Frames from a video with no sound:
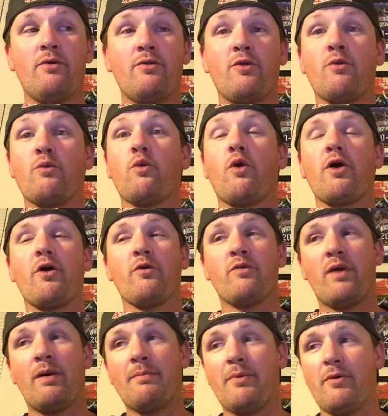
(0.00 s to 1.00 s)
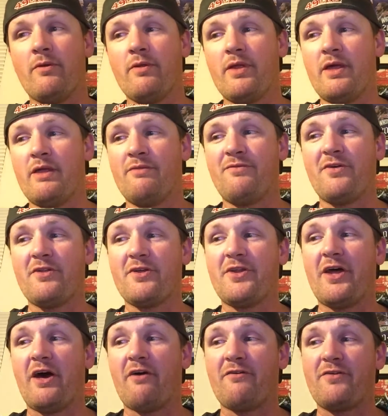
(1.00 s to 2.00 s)
the Royal Rumble in
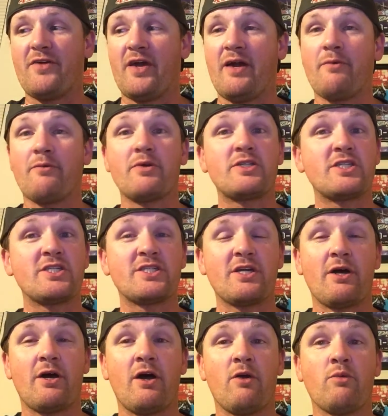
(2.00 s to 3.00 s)
Philadelphia, which is a,